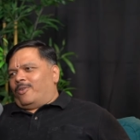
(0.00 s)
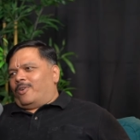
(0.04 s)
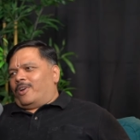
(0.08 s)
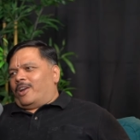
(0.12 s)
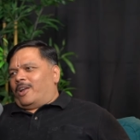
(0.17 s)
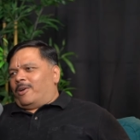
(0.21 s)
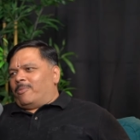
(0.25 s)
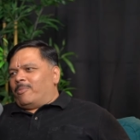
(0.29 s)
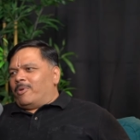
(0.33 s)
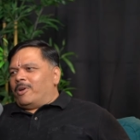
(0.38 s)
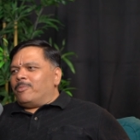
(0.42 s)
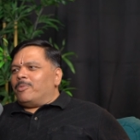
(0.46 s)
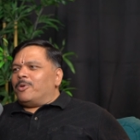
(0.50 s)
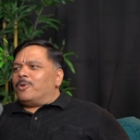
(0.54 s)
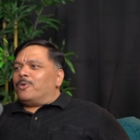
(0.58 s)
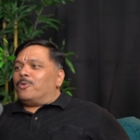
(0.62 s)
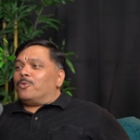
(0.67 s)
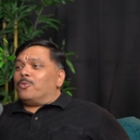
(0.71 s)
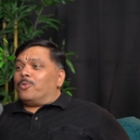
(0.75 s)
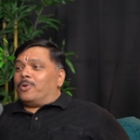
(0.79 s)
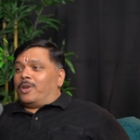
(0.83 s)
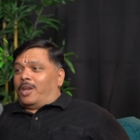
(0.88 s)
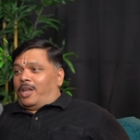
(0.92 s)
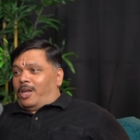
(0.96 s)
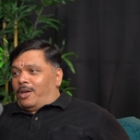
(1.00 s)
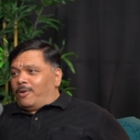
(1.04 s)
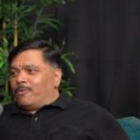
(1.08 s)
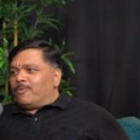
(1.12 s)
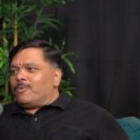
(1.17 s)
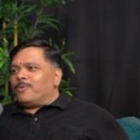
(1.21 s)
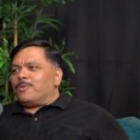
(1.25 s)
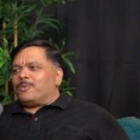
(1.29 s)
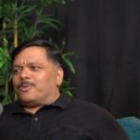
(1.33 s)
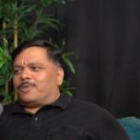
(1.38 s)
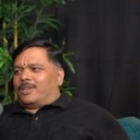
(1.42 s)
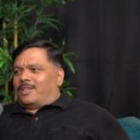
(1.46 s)
or I might be too
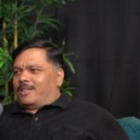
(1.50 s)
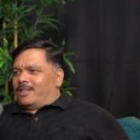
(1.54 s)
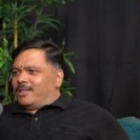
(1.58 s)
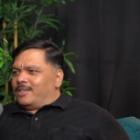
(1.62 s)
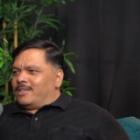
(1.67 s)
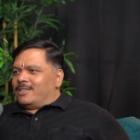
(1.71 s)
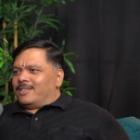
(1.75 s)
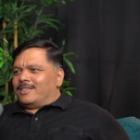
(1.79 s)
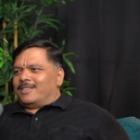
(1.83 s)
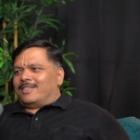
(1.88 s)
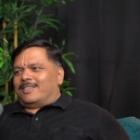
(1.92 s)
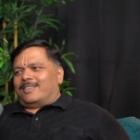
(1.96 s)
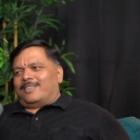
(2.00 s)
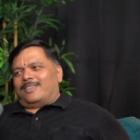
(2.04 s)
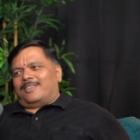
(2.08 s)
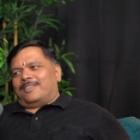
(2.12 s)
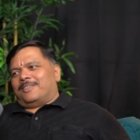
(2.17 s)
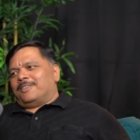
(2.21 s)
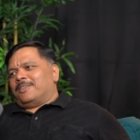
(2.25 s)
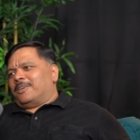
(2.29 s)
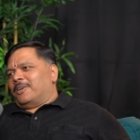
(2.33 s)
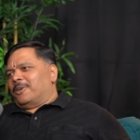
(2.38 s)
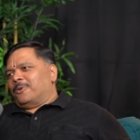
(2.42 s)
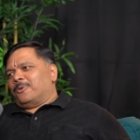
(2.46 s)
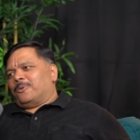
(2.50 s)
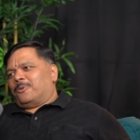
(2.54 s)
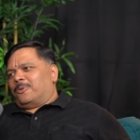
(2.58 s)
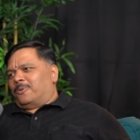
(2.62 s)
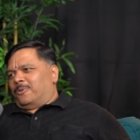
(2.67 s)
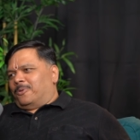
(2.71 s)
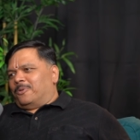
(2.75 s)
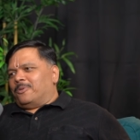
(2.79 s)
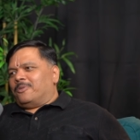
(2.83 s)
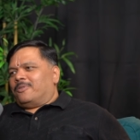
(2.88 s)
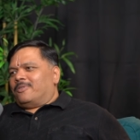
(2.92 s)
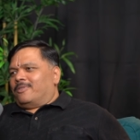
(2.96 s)
naive to say this. I
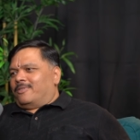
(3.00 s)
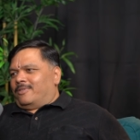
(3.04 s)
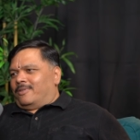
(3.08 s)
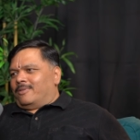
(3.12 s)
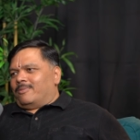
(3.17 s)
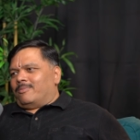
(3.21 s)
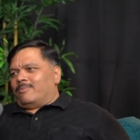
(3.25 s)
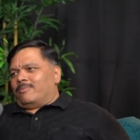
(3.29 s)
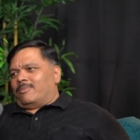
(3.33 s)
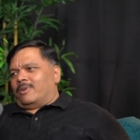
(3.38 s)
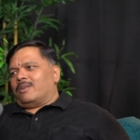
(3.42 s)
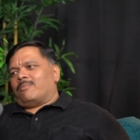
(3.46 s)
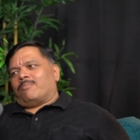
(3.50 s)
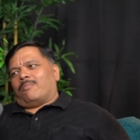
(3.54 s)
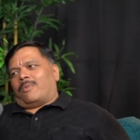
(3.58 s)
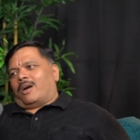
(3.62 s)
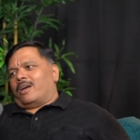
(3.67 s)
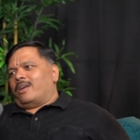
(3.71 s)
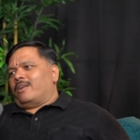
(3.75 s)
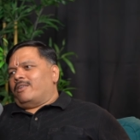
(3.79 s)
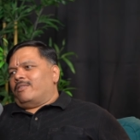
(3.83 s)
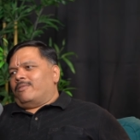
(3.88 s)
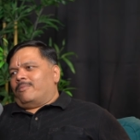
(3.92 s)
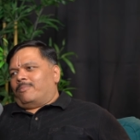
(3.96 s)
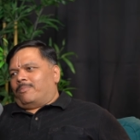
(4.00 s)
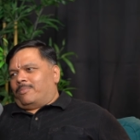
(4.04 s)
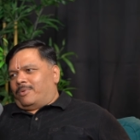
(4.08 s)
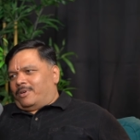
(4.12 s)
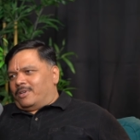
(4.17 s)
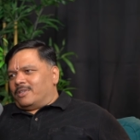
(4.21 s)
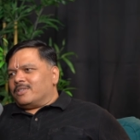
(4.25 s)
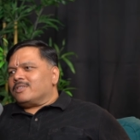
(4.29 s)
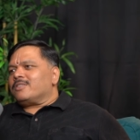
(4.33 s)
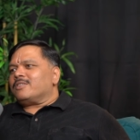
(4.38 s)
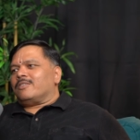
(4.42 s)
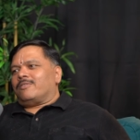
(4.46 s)
don't know, but my
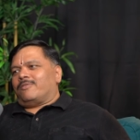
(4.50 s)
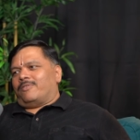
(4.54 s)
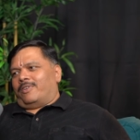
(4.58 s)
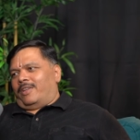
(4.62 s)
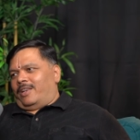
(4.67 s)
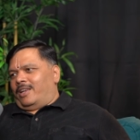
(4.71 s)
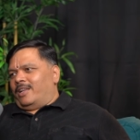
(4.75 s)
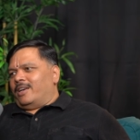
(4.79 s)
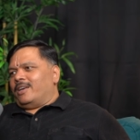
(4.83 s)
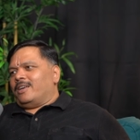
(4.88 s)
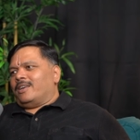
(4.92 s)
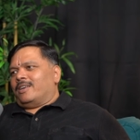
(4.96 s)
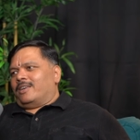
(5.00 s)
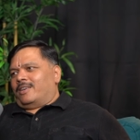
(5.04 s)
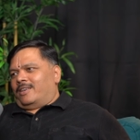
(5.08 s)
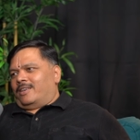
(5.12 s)
personal feeling.